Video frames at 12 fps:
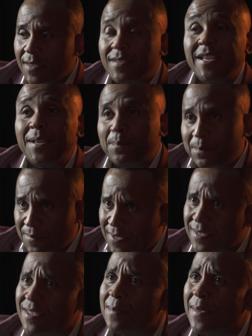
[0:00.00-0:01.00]
deep
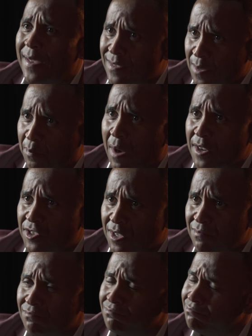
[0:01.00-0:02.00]
systemic suppression.
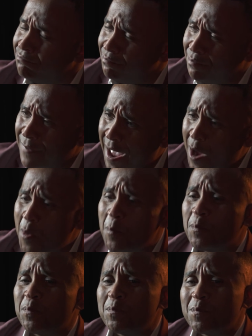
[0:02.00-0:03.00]
Now,
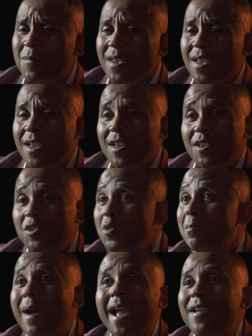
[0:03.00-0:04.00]
you
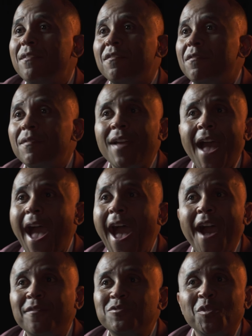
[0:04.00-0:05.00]
might
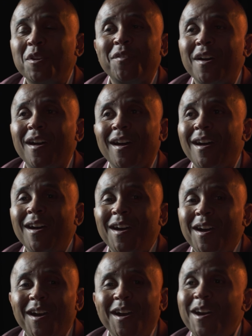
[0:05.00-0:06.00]
have sort of a
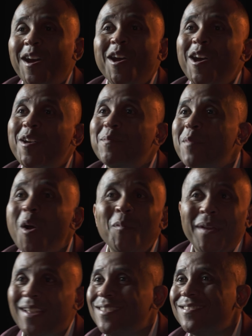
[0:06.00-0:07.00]

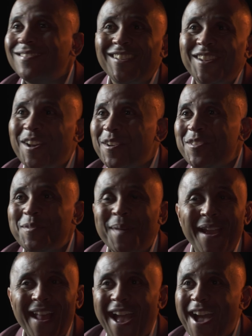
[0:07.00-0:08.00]
moment. You know, you
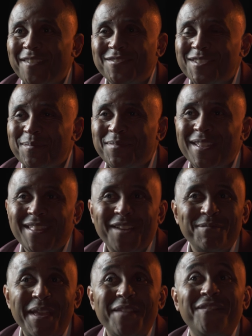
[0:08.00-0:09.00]
might have something
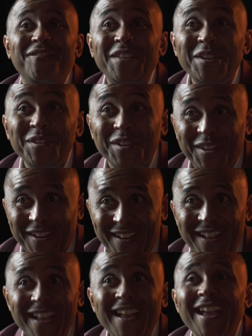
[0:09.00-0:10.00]
that may feel good
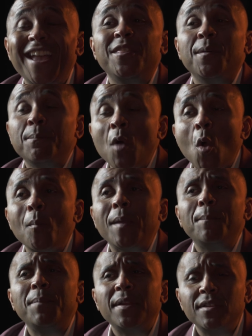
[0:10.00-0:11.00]
in the
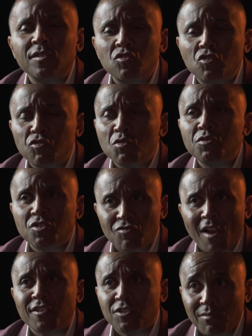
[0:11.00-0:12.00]
moment, but true
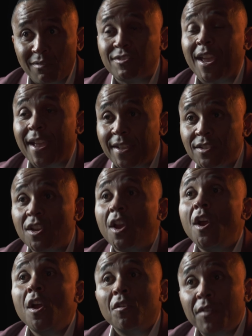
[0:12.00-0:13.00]
structural change
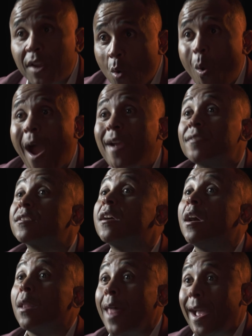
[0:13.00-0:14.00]
requires
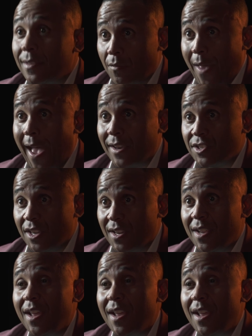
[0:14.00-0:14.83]
collective action.